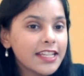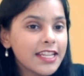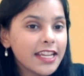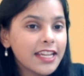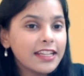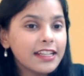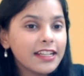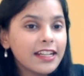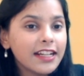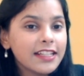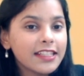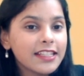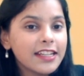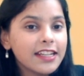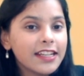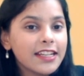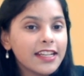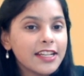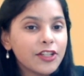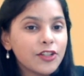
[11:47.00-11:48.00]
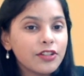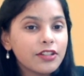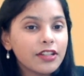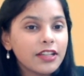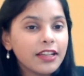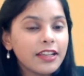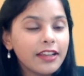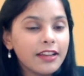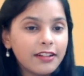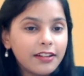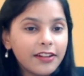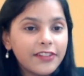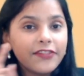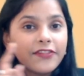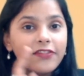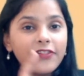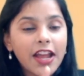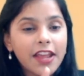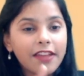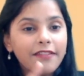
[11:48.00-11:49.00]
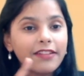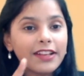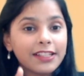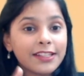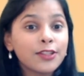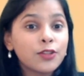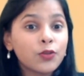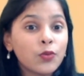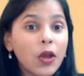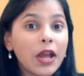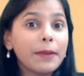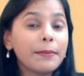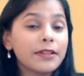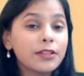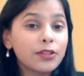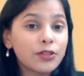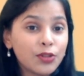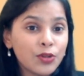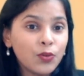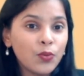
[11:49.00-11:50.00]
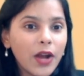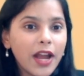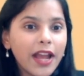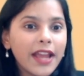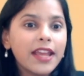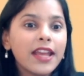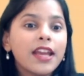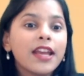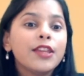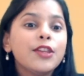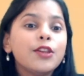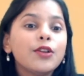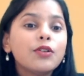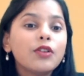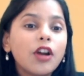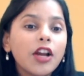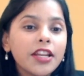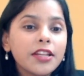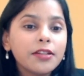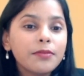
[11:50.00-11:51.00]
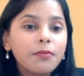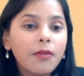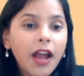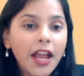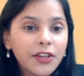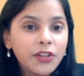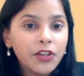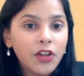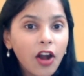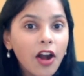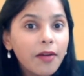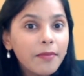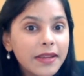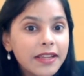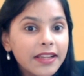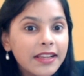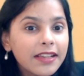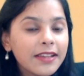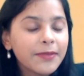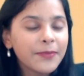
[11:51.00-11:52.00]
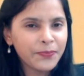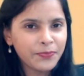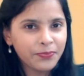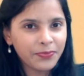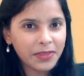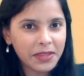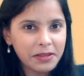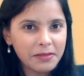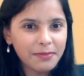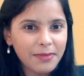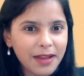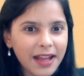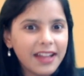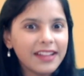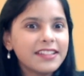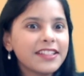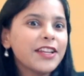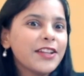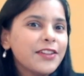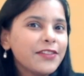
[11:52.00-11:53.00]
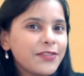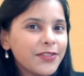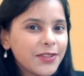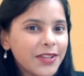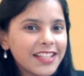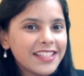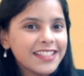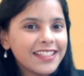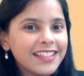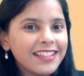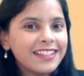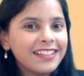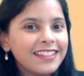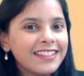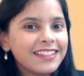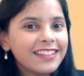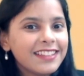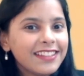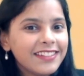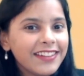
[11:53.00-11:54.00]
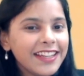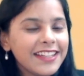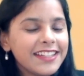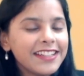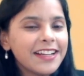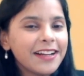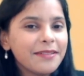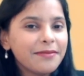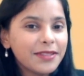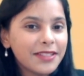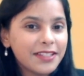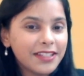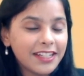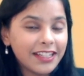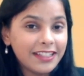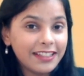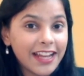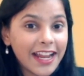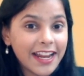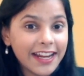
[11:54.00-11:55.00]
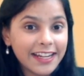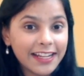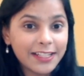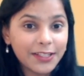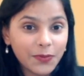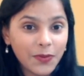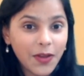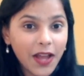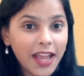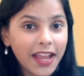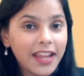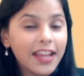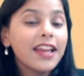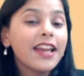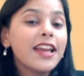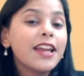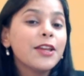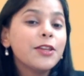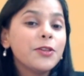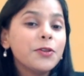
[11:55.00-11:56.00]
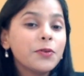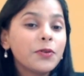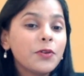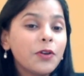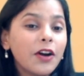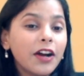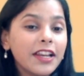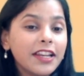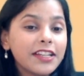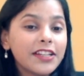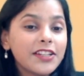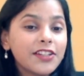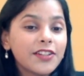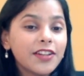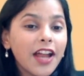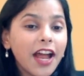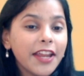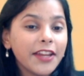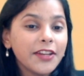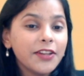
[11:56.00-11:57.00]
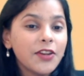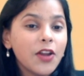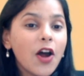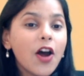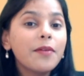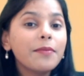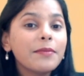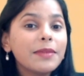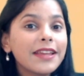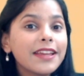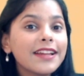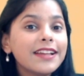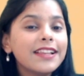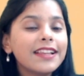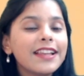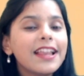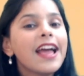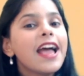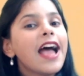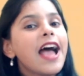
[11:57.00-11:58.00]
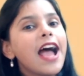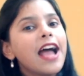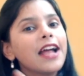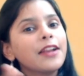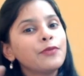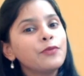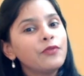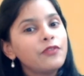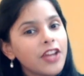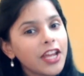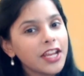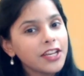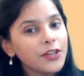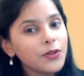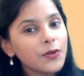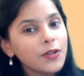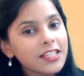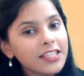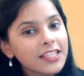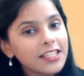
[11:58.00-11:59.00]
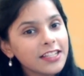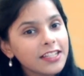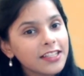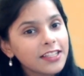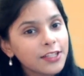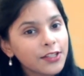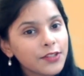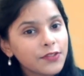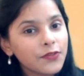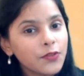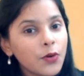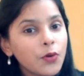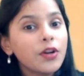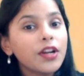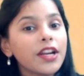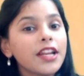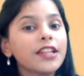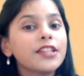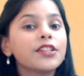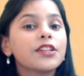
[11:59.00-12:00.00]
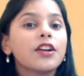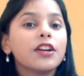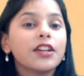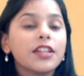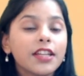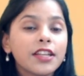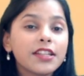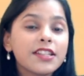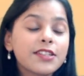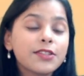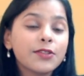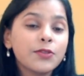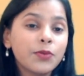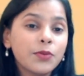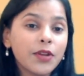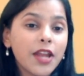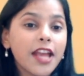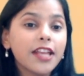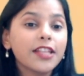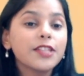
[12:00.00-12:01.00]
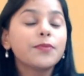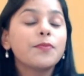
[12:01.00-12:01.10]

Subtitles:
in consideration till here 5x square plus 2y, you call it binomial. But if you consider the three terms till 9xy, you call it trinomial. And when you consider this 4, it is known as